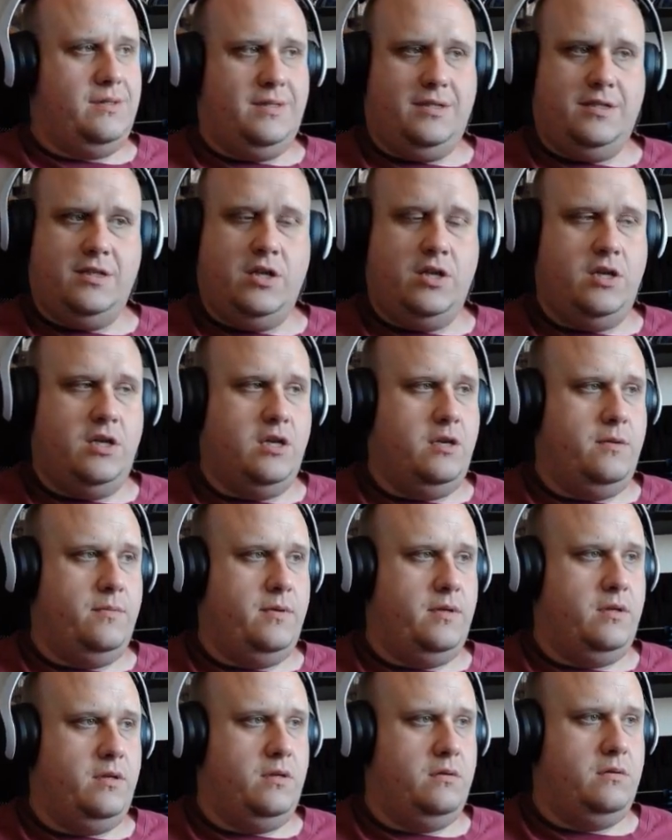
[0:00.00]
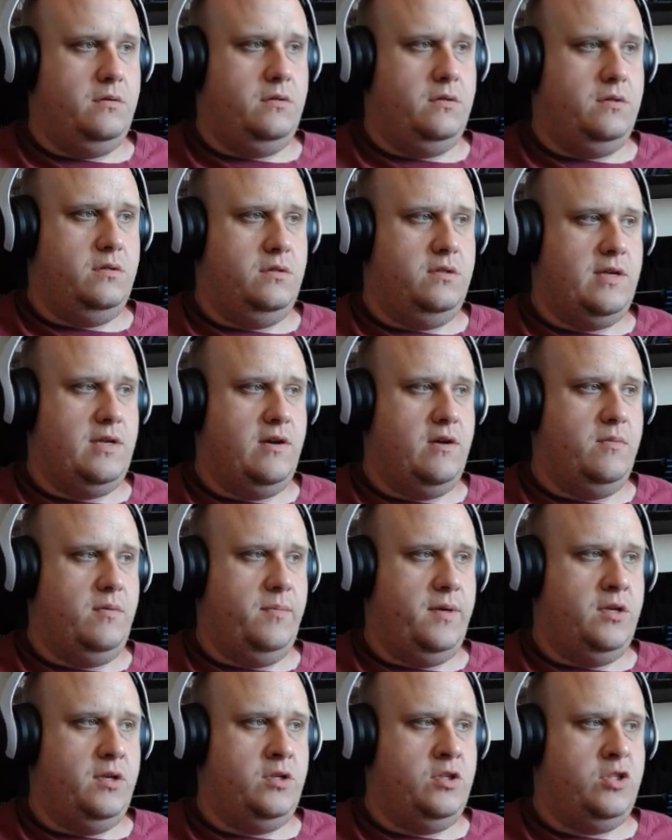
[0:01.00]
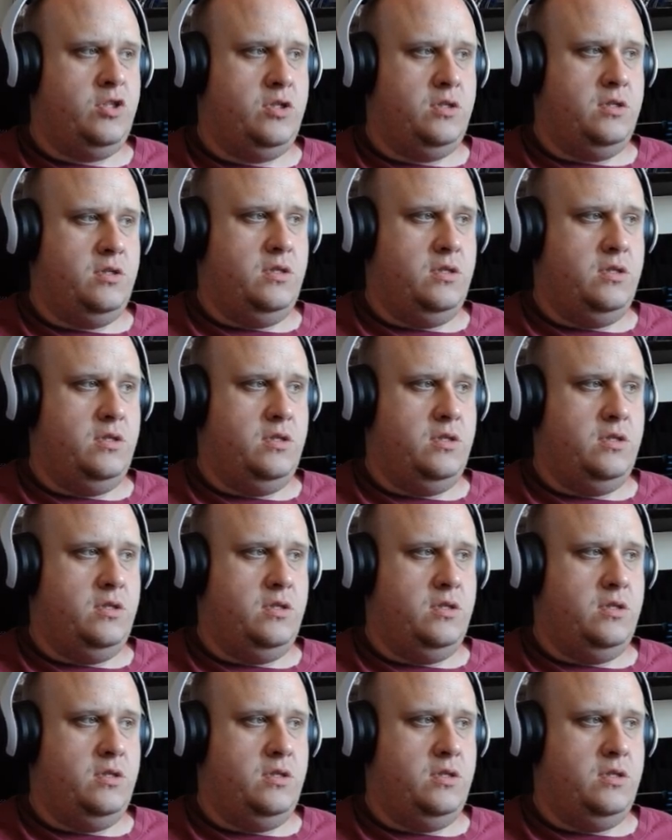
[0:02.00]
It's gonna hurt, but not terribly much.